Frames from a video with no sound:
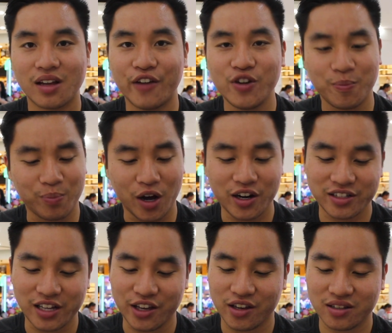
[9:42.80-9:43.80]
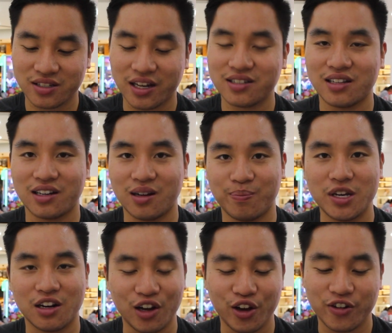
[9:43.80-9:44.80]
Every bite I take, you can taste like a
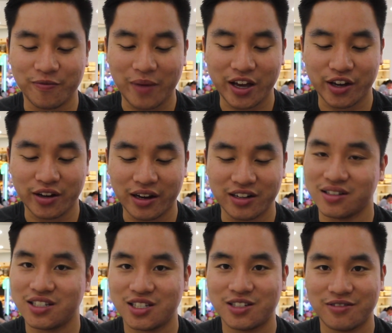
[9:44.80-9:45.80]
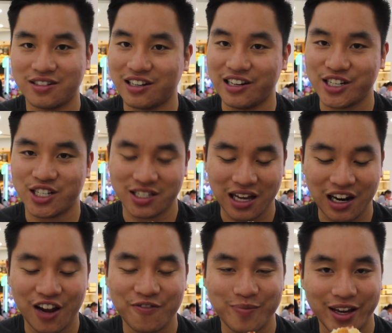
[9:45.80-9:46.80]
big load of mayo, and it's delicious. I
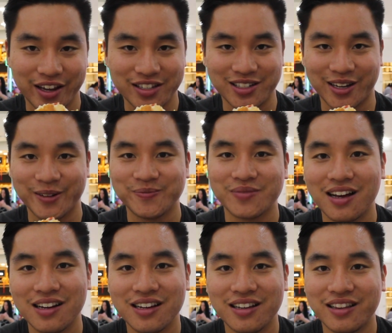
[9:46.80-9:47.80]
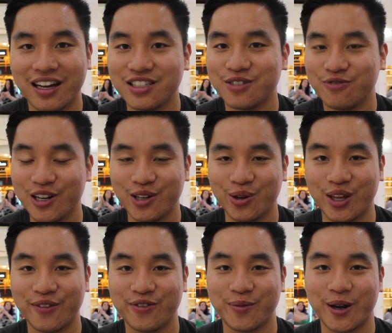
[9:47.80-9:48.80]
love mayo, so that's a really good thing for